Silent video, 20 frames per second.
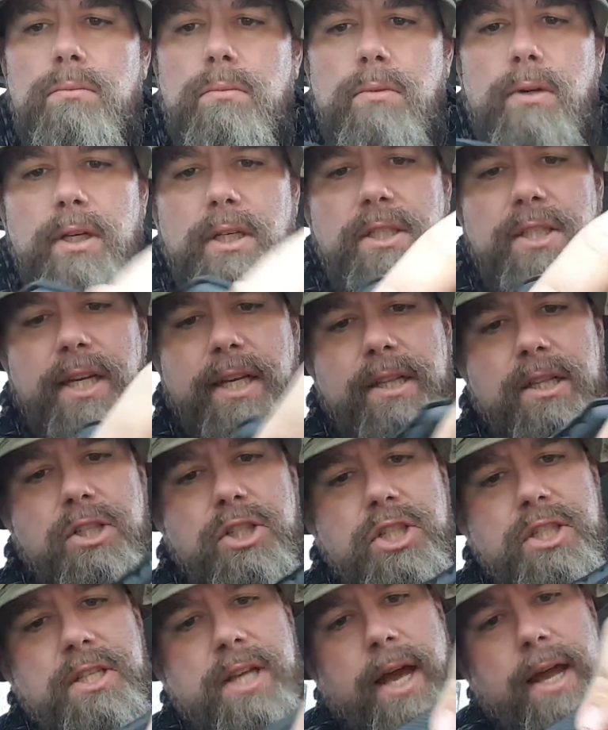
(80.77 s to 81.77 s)
Really digging the
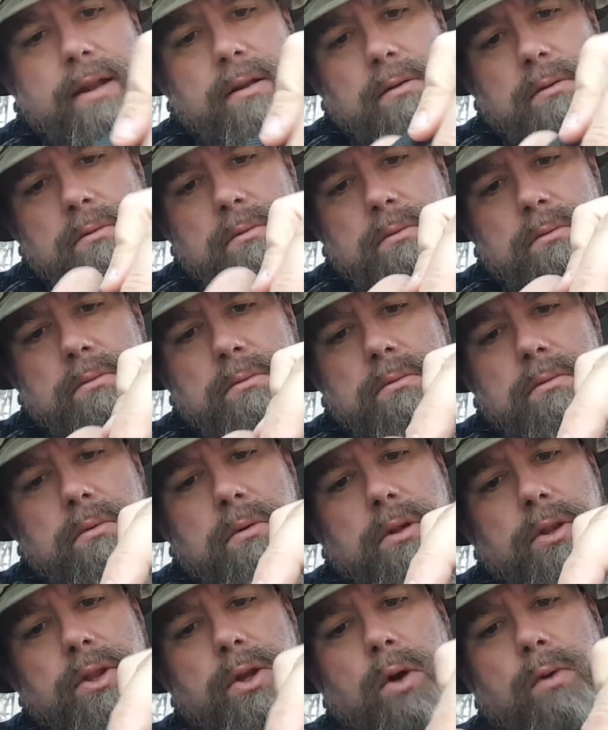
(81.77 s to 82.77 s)
G10.
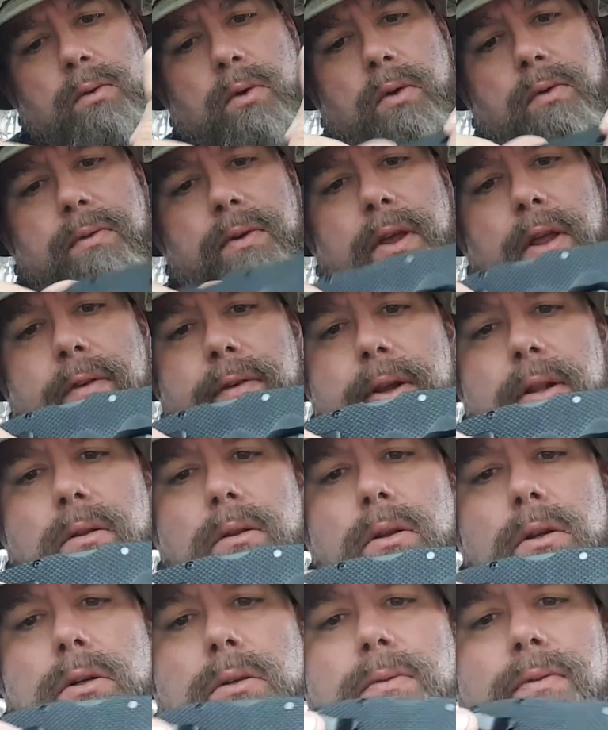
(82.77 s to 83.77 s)
The overall feel of it,
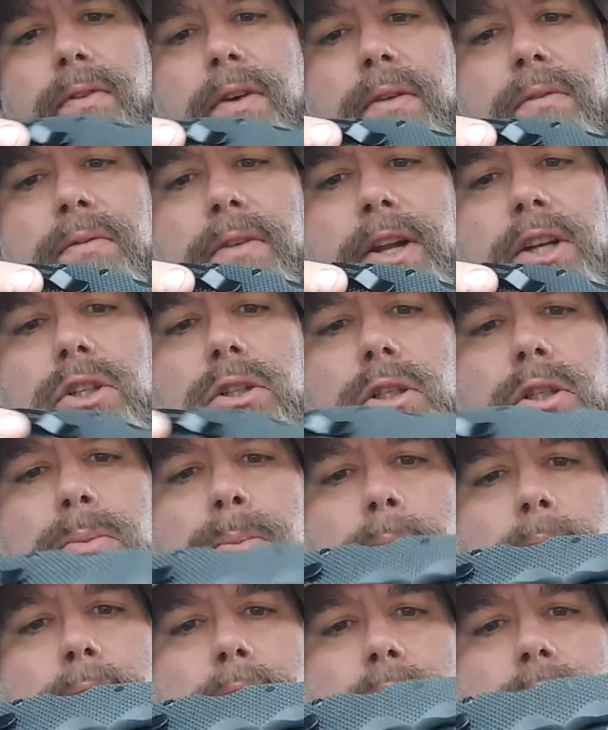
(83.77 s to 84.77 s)
fit and finish looks
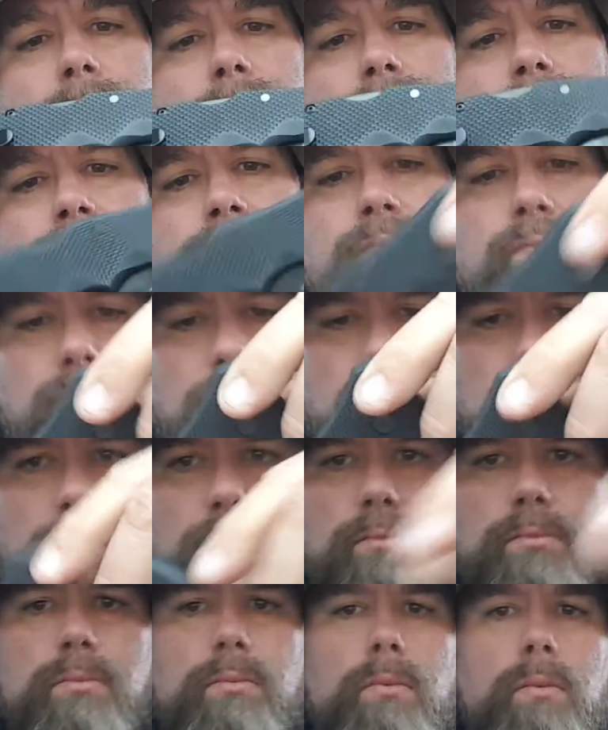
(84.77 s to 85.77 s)
pretty good.
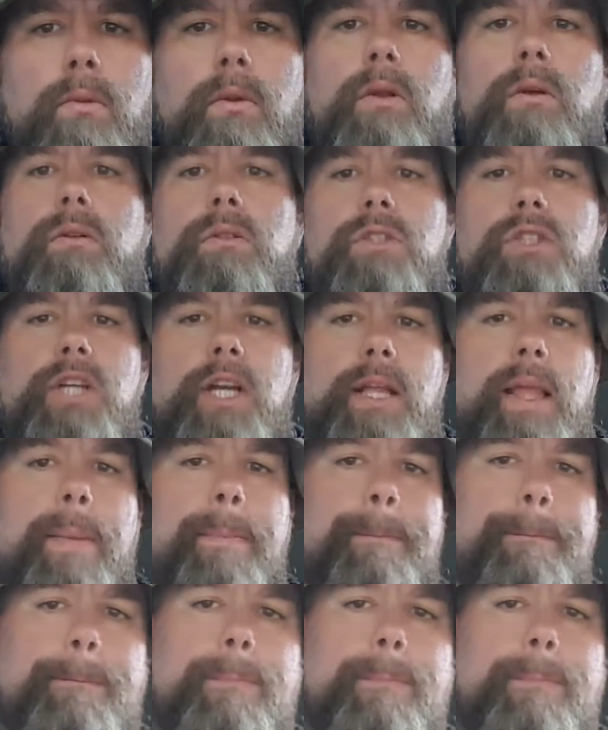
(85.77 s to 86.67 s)
Let's check that.